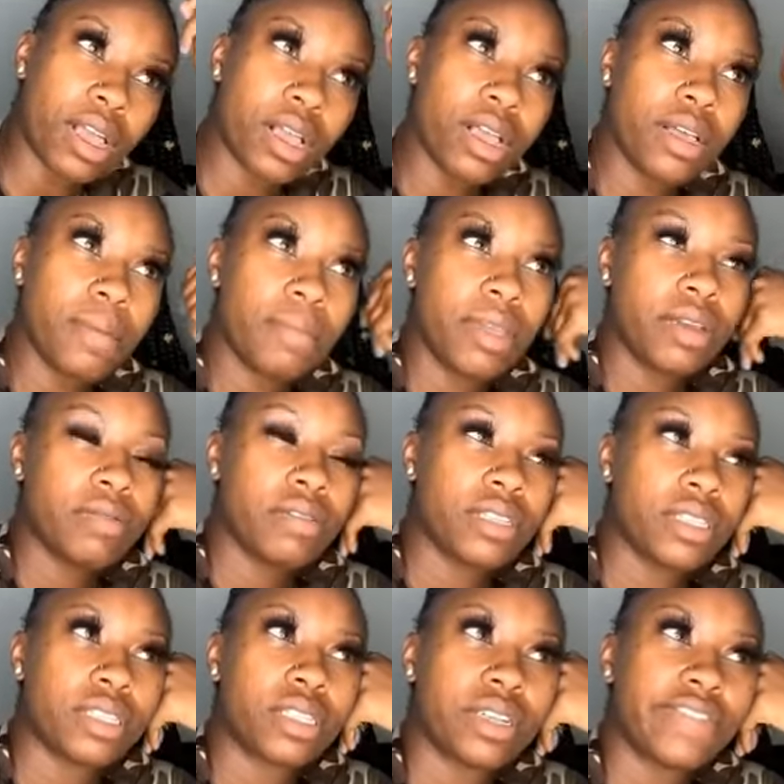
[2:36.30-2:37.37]
It was
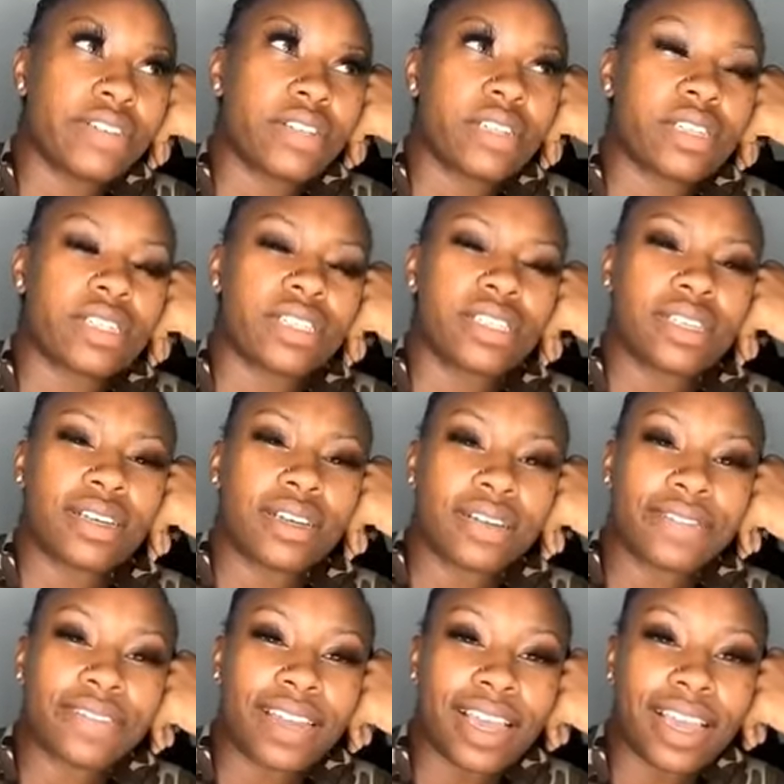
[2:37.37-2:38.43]
different stuff,
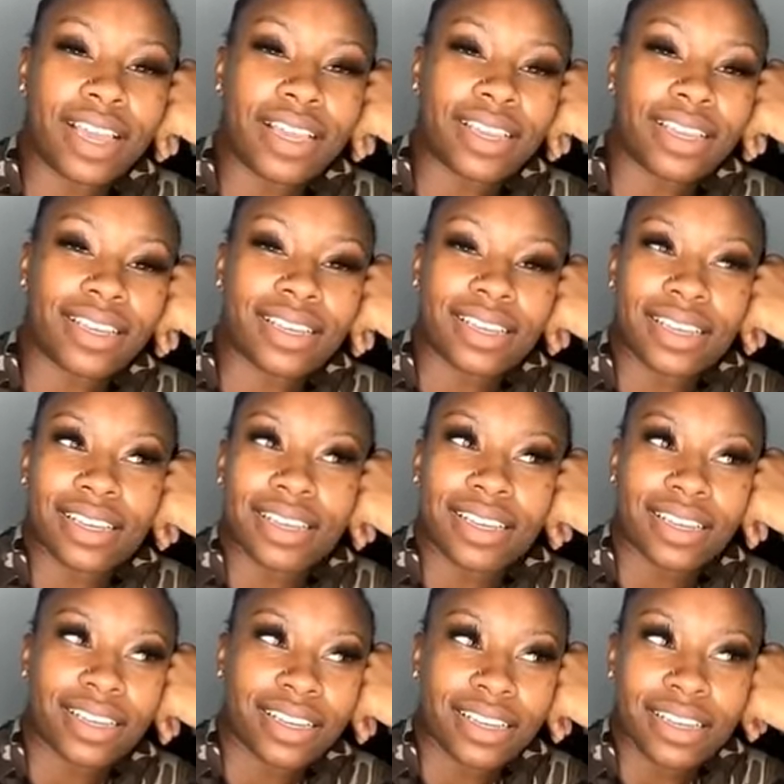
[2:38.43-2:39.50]
like
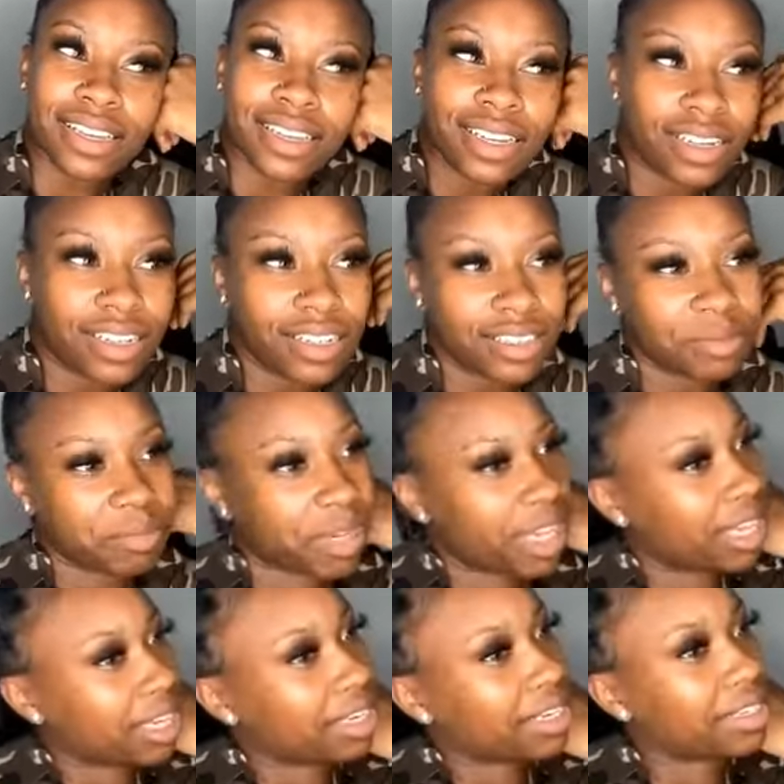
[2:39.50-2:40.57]
a
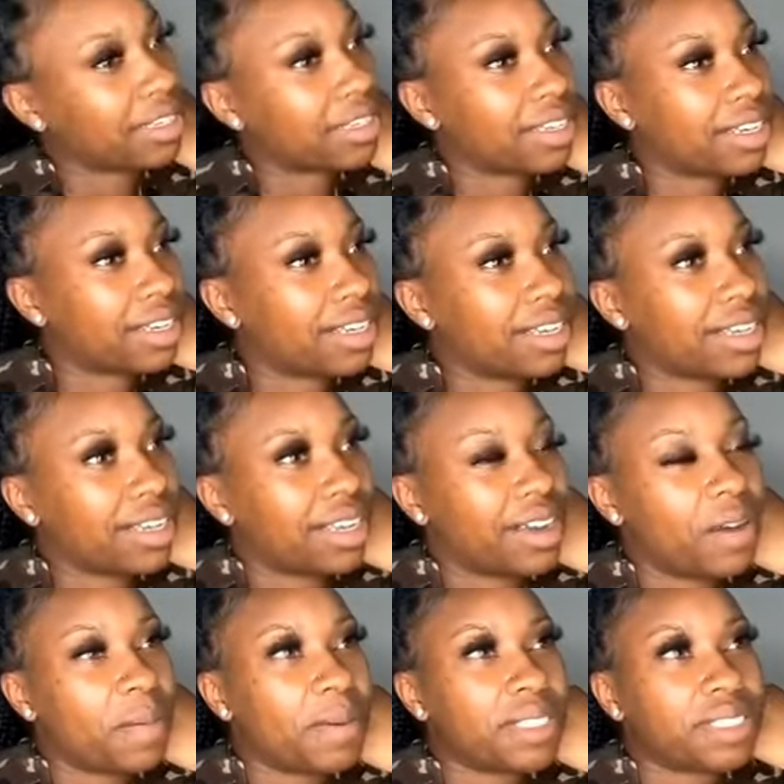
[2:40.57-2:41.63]
whole
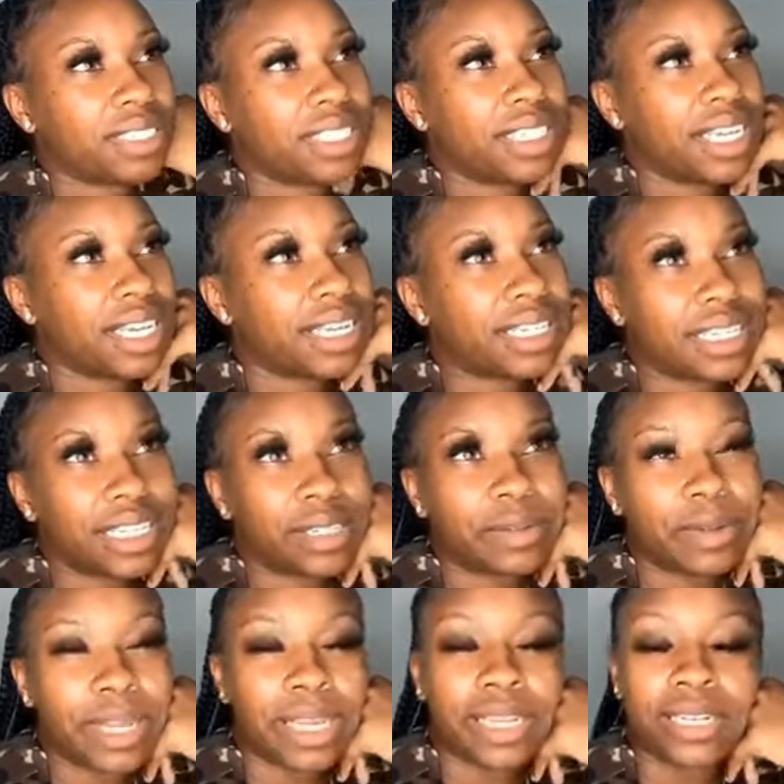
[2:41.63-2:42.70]
bunch of yelling,
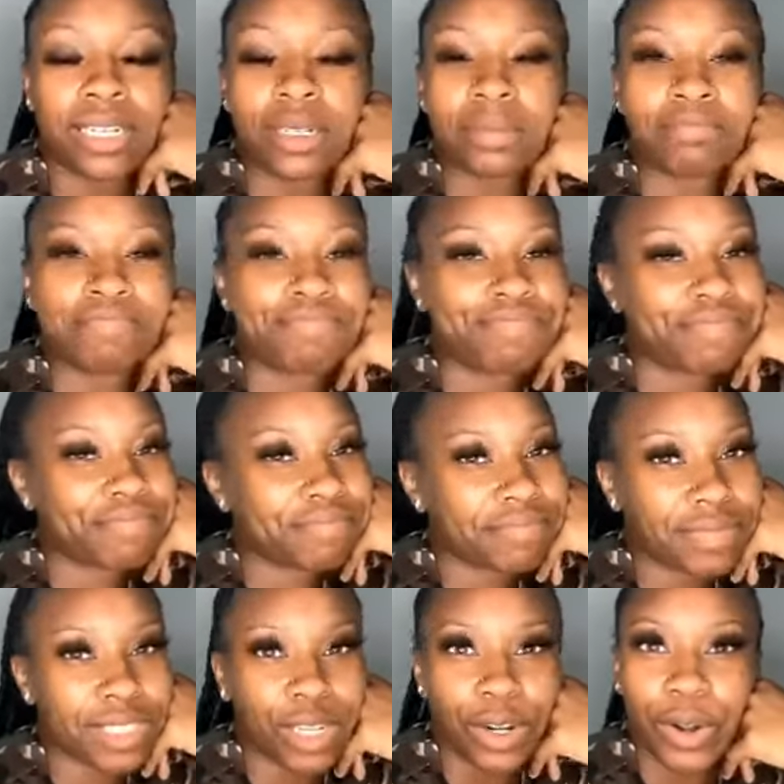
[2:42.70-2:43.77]
waking up
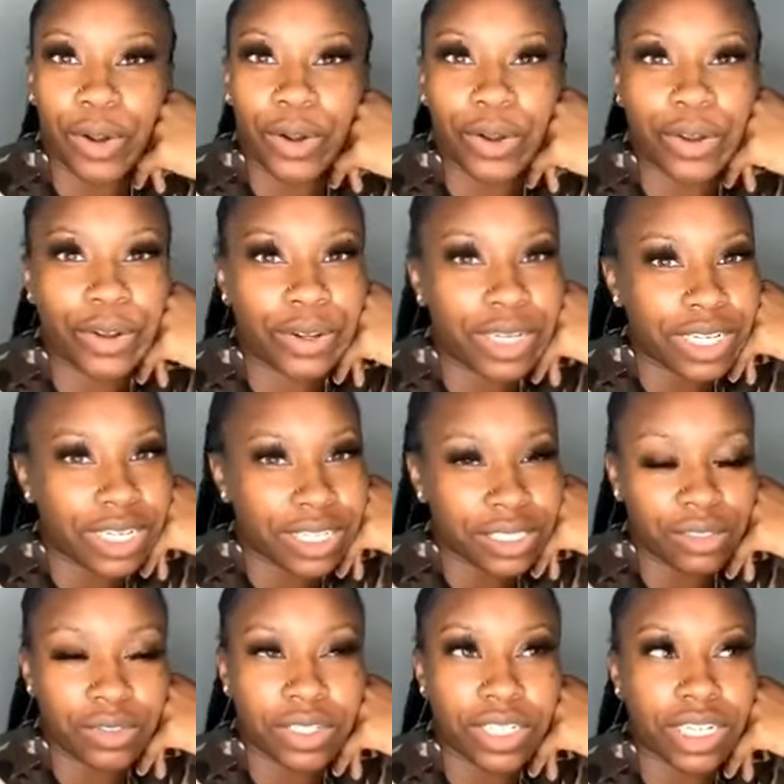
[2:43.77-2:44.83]
early as
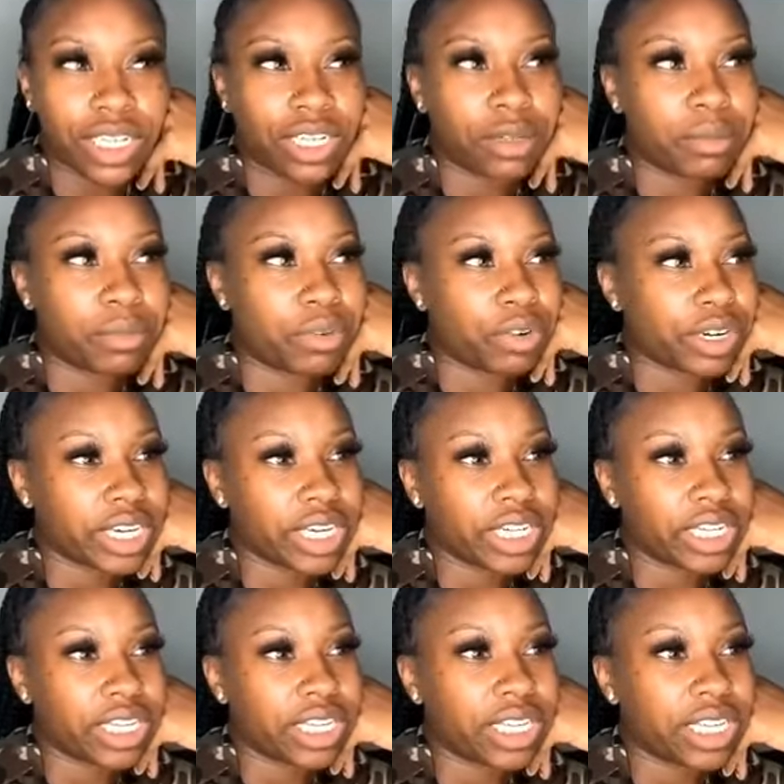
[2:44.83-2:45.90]
fuck in the morning.
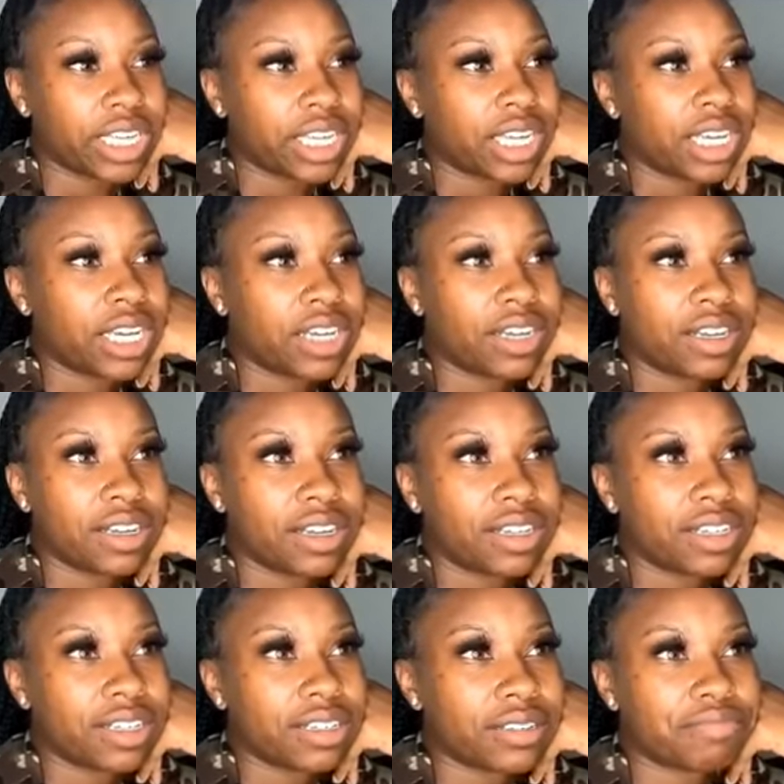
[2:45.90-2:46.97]

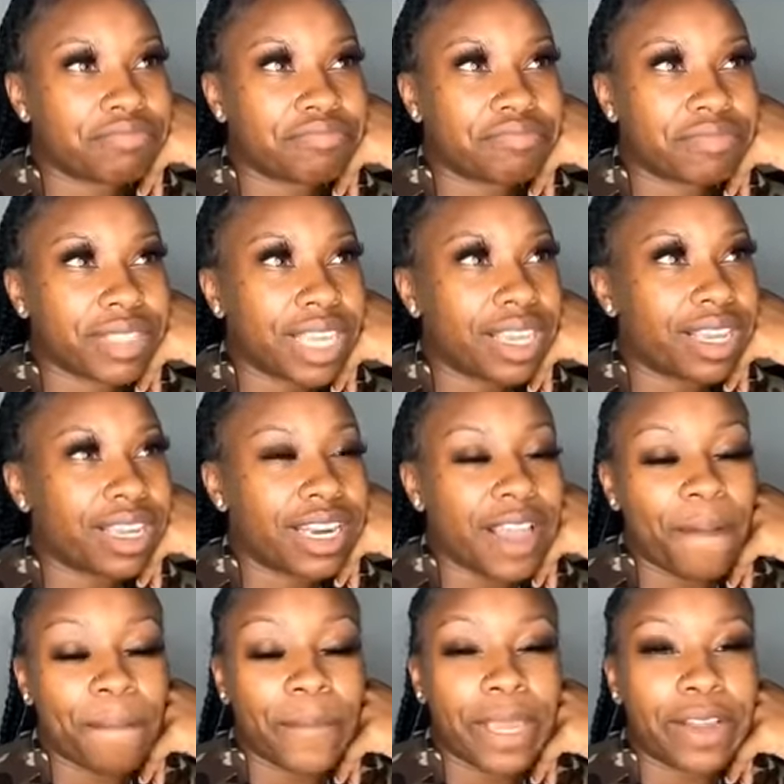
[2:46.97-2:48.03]
And they don't
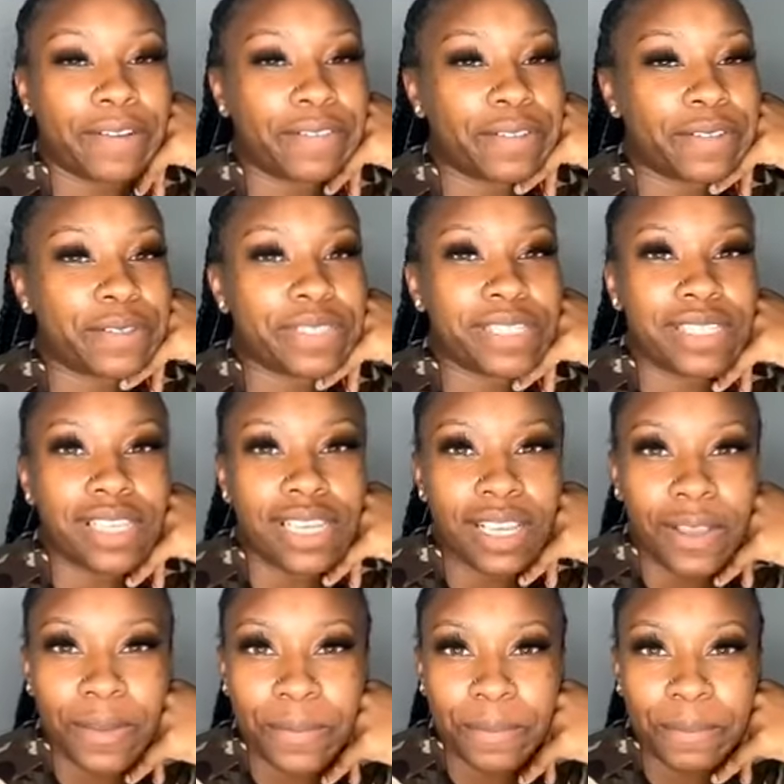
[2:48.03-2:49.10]
care if you
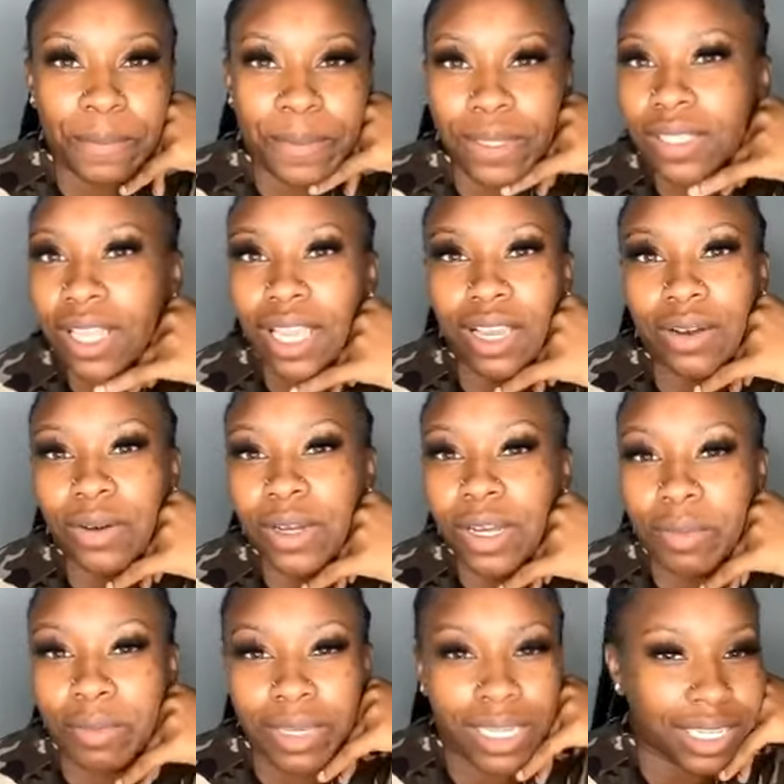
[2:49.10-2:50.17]
sleep. They gonna come
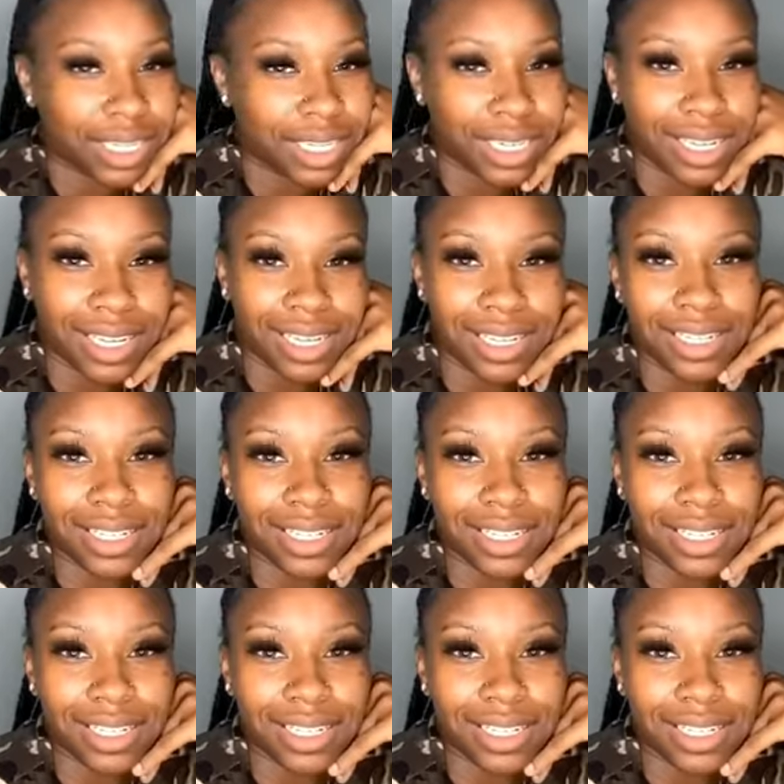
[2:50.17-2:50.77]
in and